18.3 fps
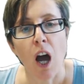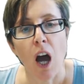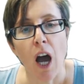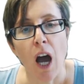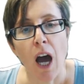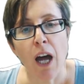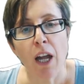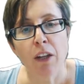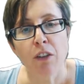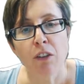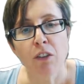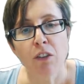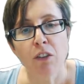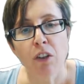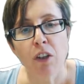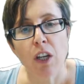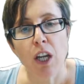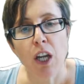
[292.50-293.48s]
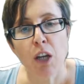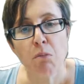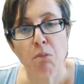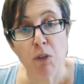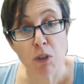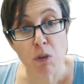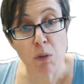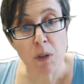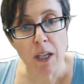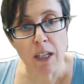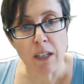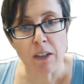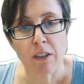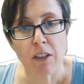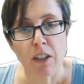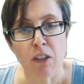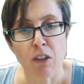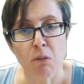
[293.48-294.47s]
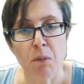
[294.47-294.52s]
And in between, at
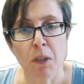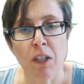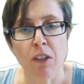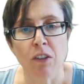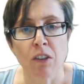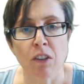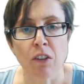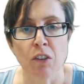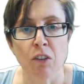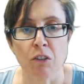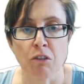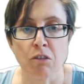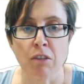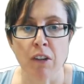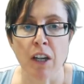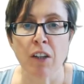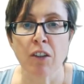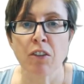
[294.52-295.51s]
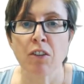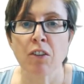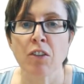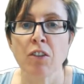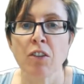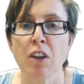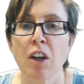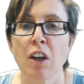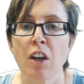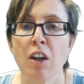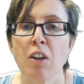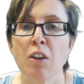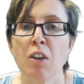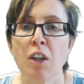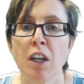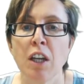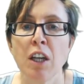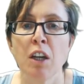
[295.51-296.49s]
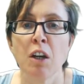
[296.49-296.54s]
intermediate contrasts,
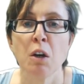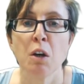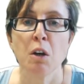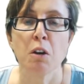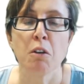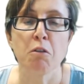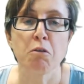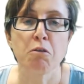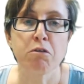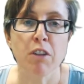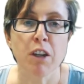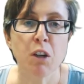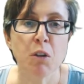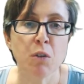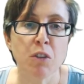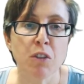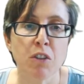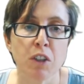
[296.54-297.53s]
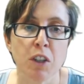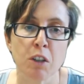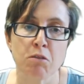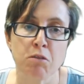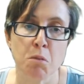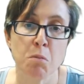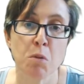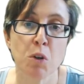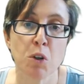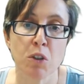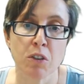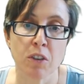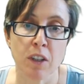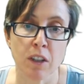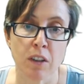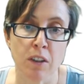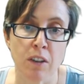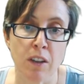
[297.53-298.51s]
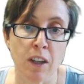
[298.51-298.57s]
the frequency of
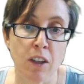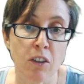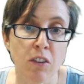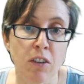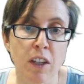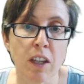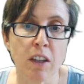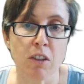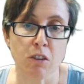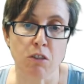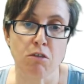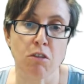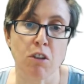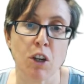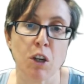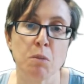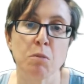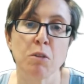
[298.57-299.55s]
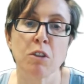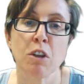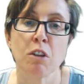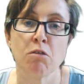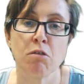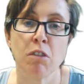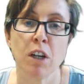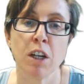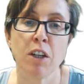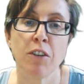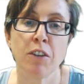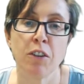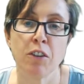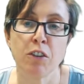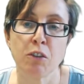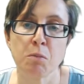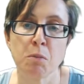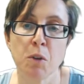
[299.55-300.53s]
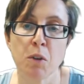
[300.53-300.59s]
reporting that they see the stripes
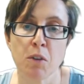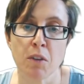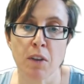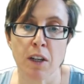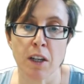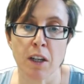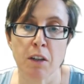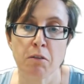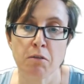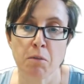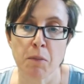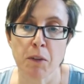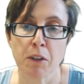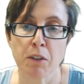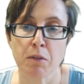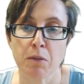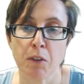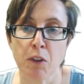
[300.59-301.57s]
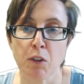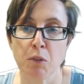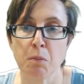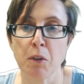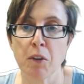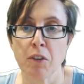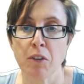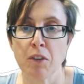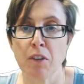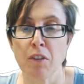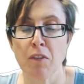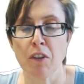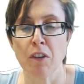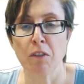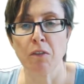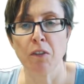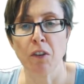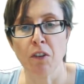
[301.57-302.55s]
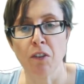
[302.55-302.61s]
rises smoothly from this false positive to
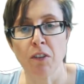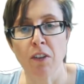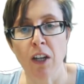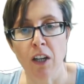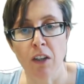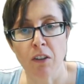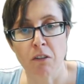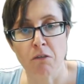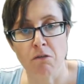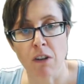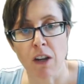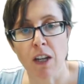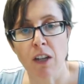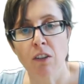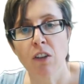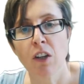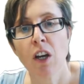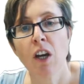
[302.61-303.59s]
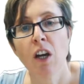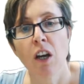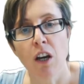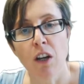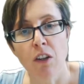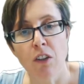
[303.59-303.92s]
the false negative rate. And at